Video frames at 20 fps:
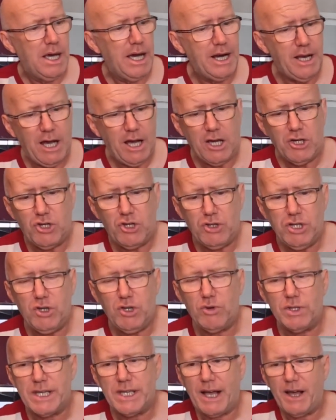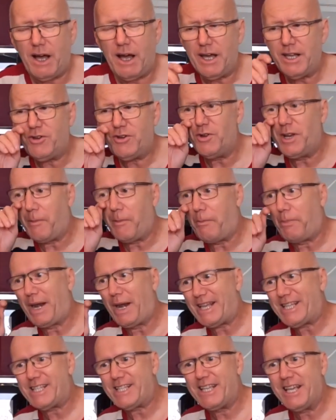And I should use that, I call it
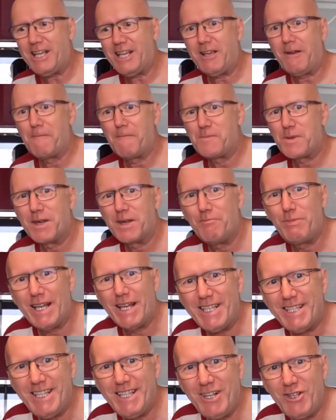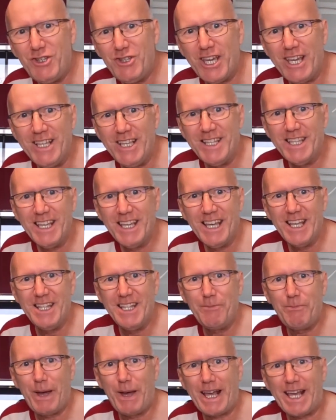plastic cheese
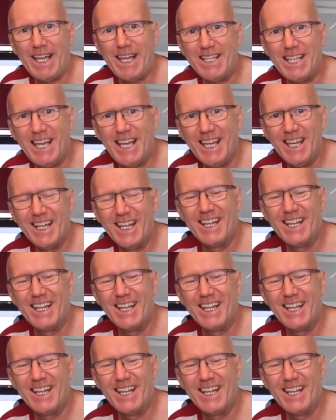in the packet.